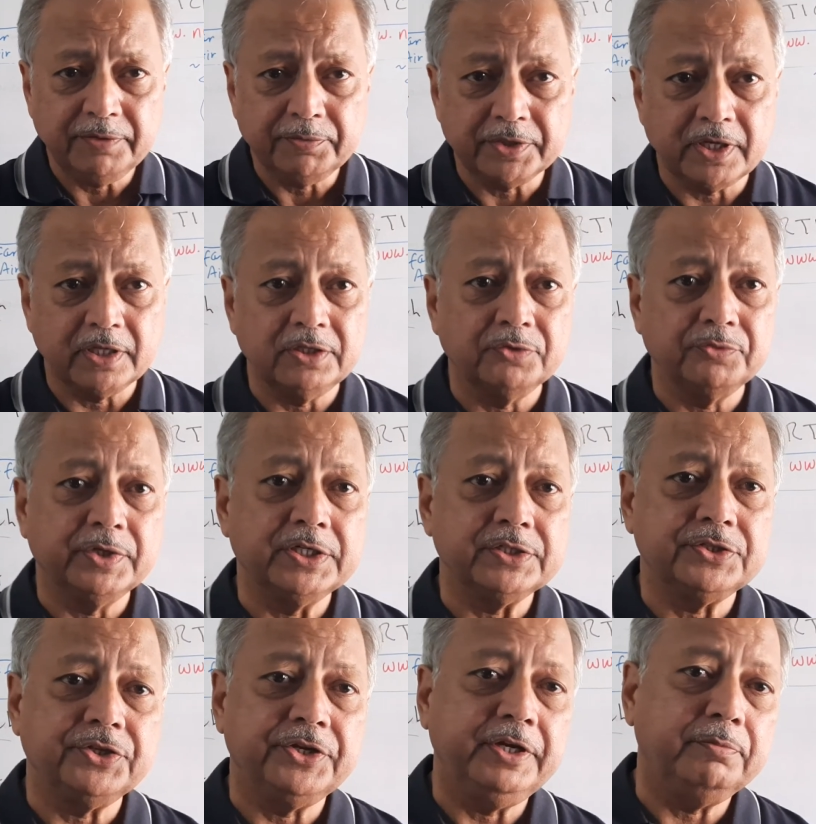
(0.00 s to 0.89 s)
In other
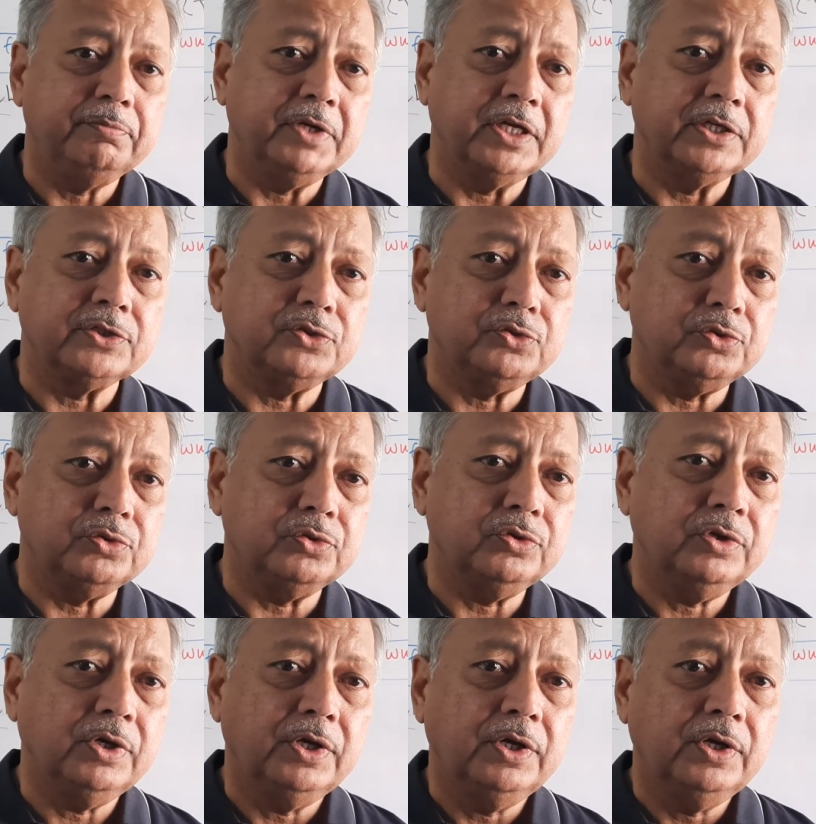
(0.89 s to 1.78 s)
words, 3 plus
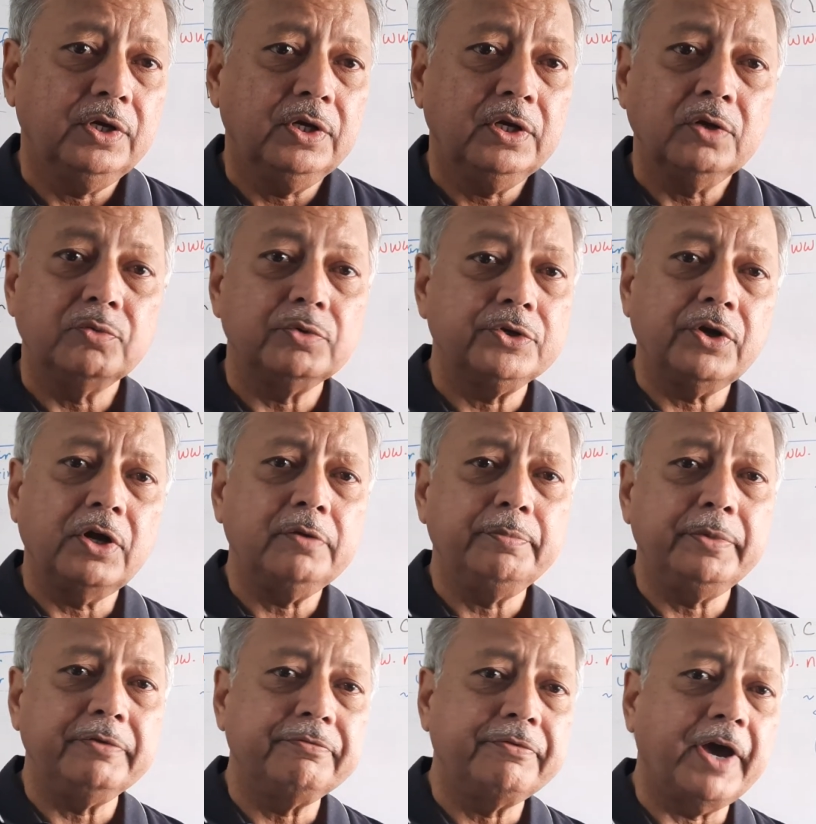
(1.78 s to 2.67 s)
2 would not
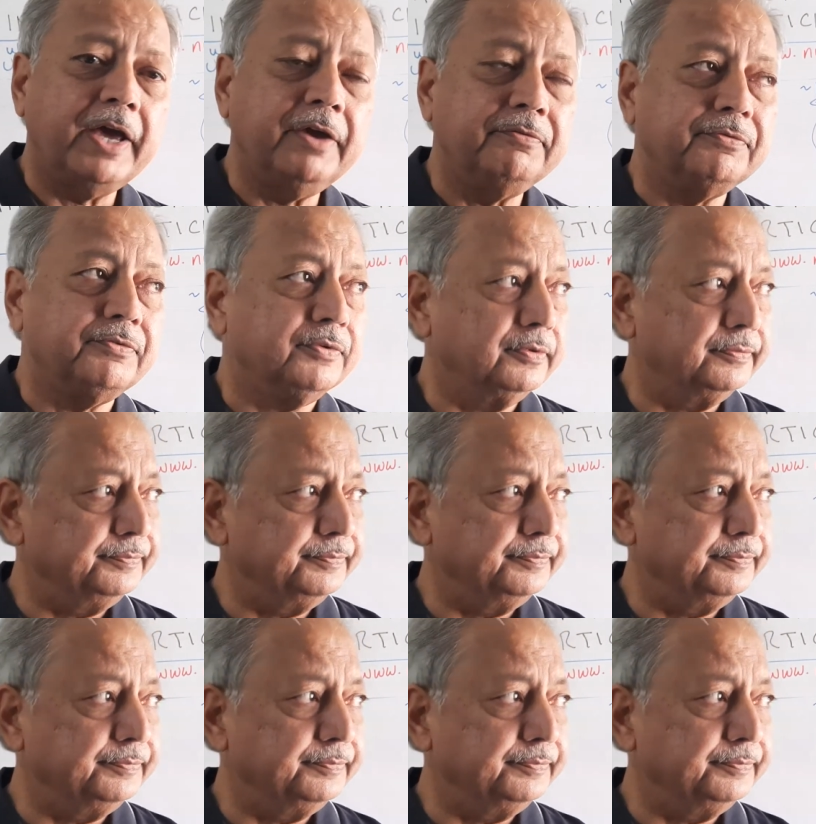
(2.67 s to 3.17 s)
be 5.